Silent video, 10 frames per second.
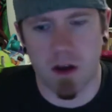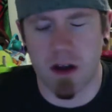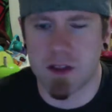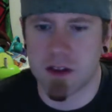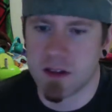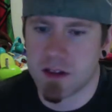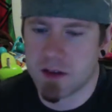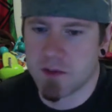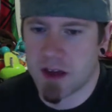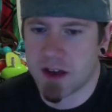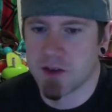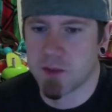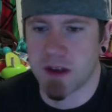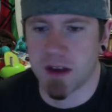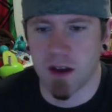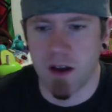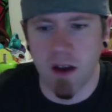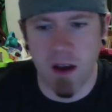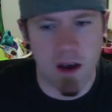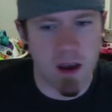think the advantage being
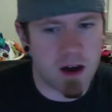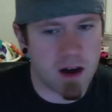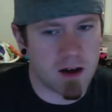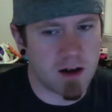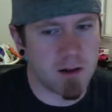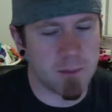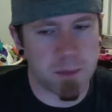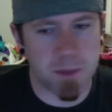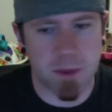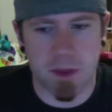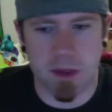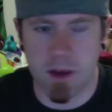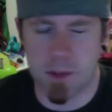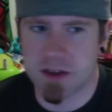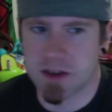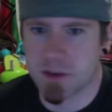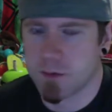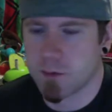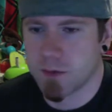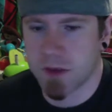it makes it
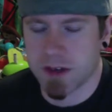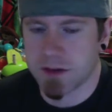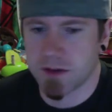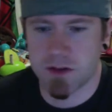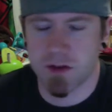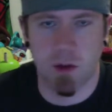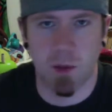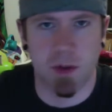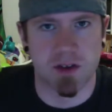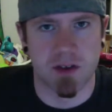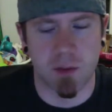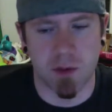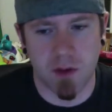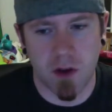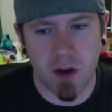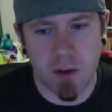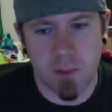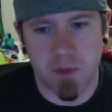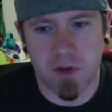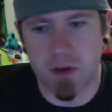like stupid simple
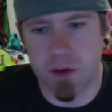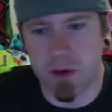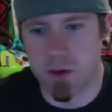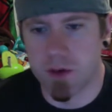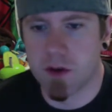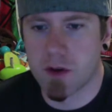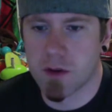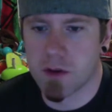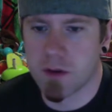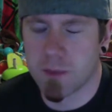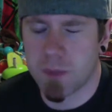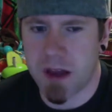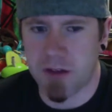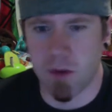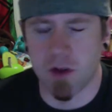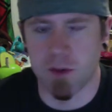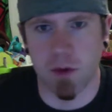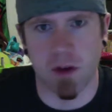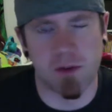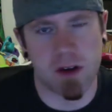to have multiple
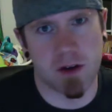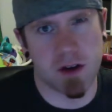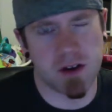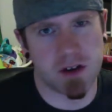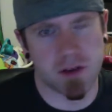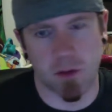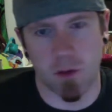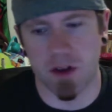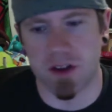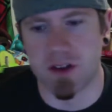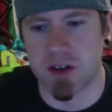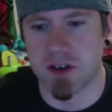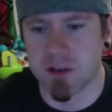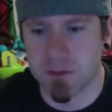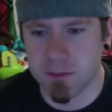configurations for orientation.